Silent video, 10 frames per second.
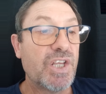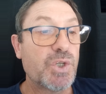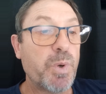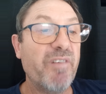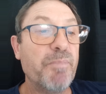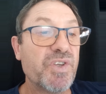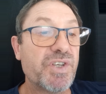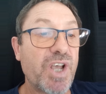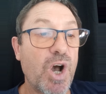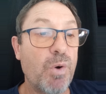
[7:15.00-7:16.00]
12 months
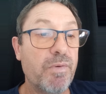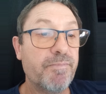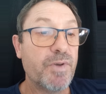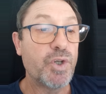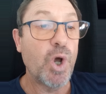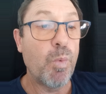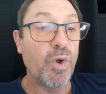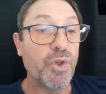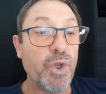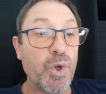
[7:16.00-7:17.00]
ago, no
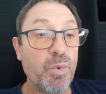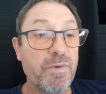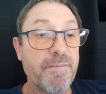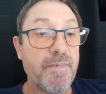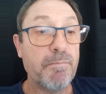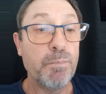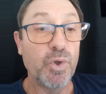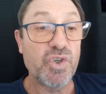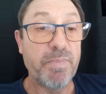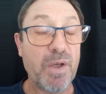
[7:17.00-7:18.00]
one knew
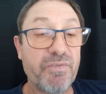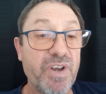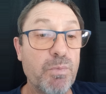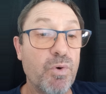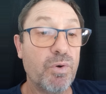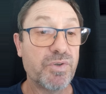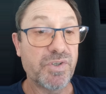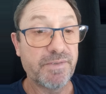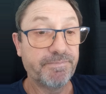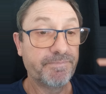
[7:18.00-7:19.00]
much about Three
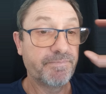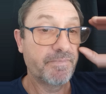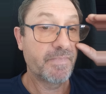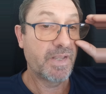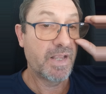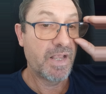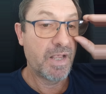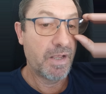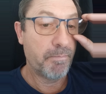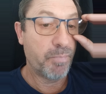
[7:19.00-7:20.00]
Waters.
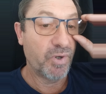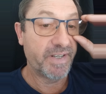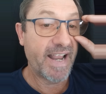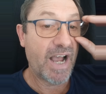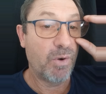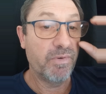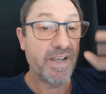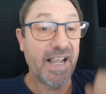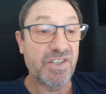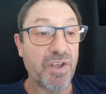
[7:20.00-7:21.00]
But now
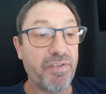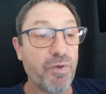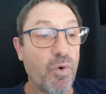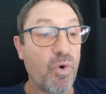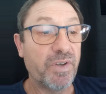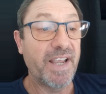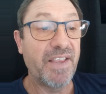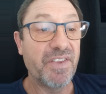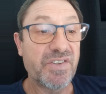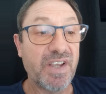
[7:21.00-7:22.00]
it's a thorn
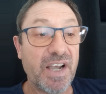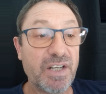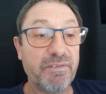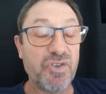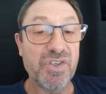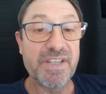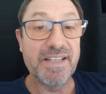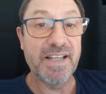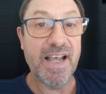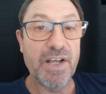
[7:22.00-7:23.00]
in the side of
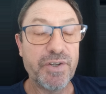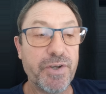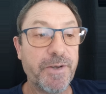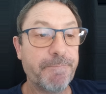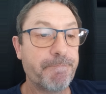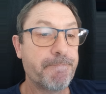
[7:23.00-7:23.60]
Jacinda Ardern.